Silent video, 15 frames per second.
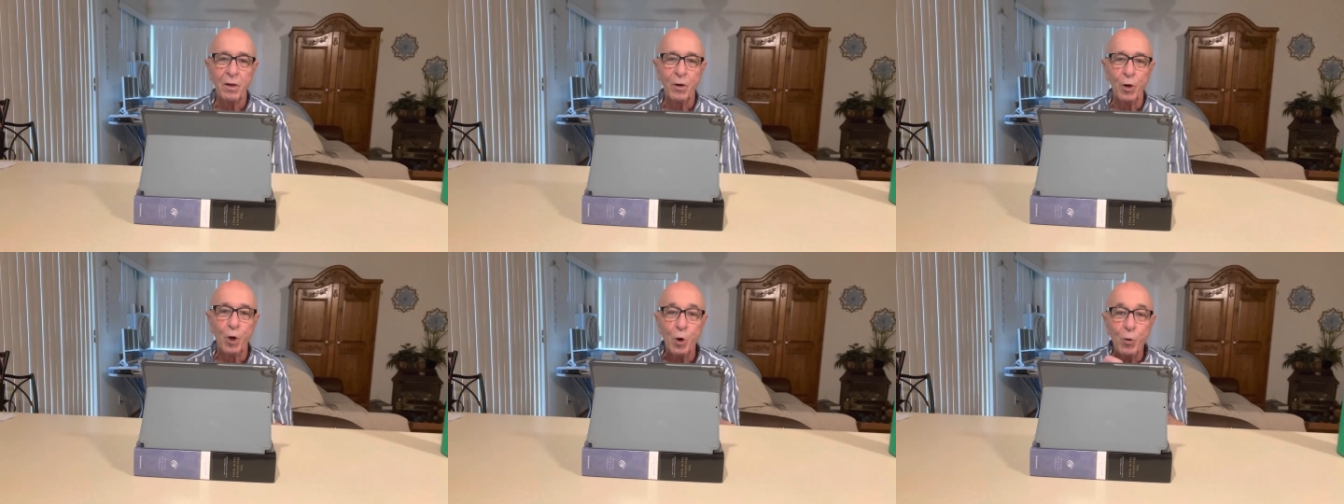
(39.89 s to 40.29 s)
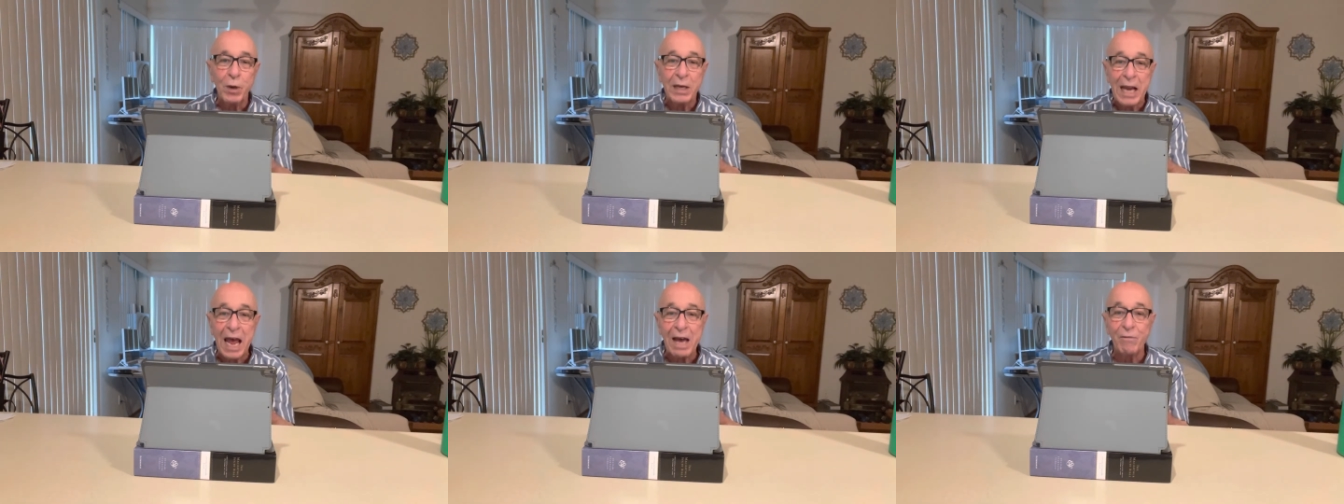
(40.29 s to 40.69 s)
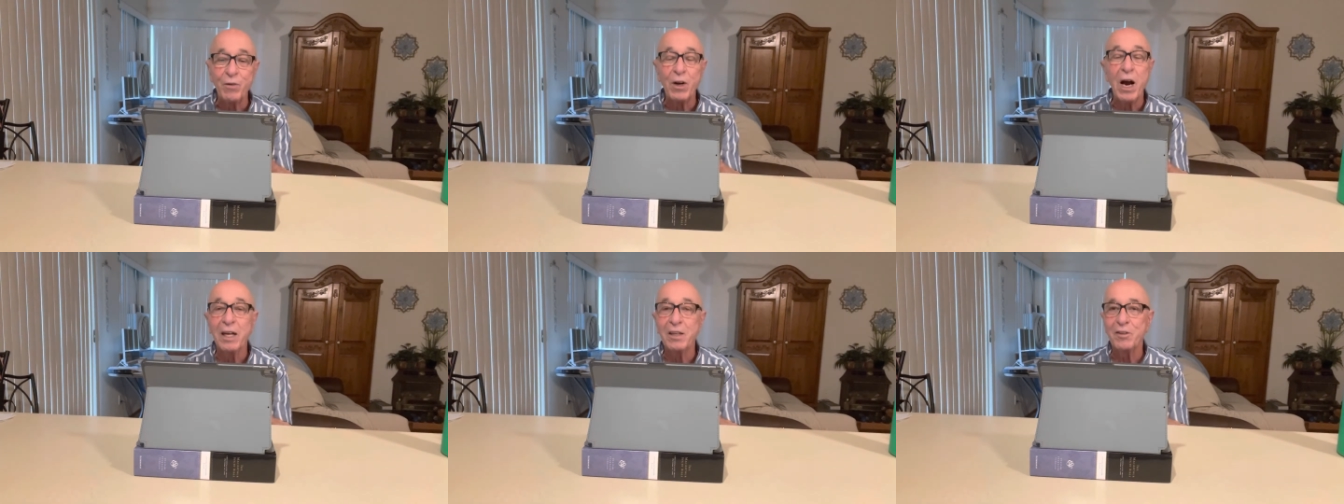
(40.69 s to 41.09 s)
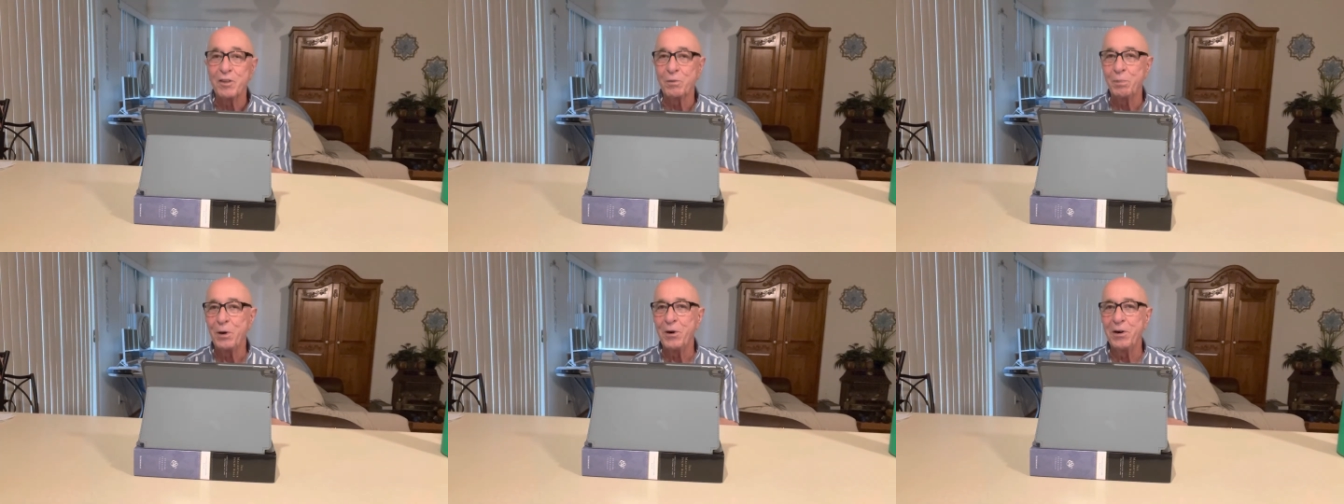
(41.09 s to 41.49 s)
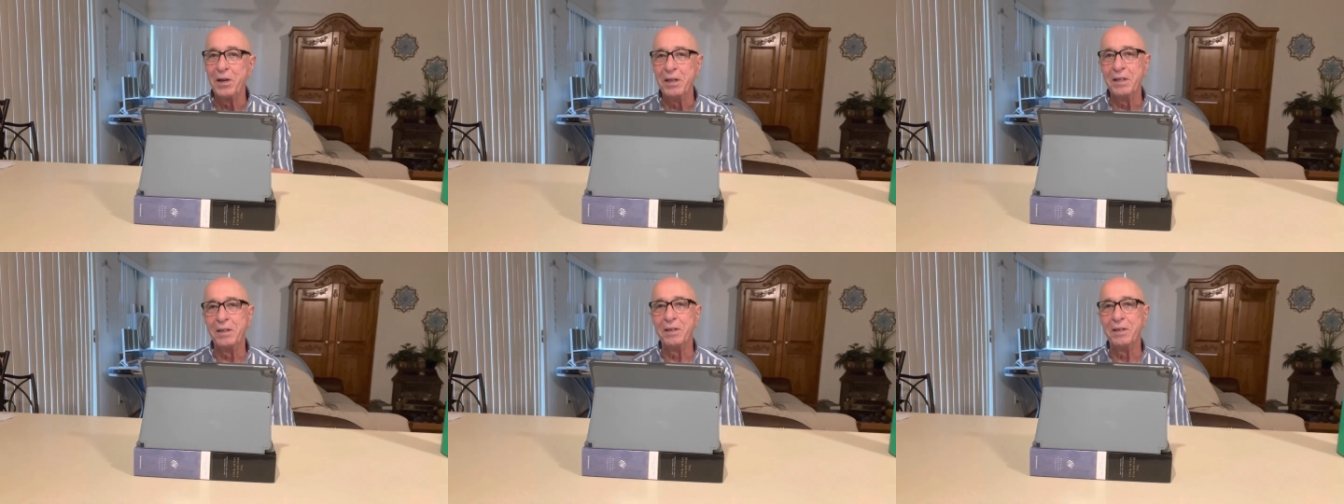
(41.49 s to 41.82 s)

who would have God's Spirit.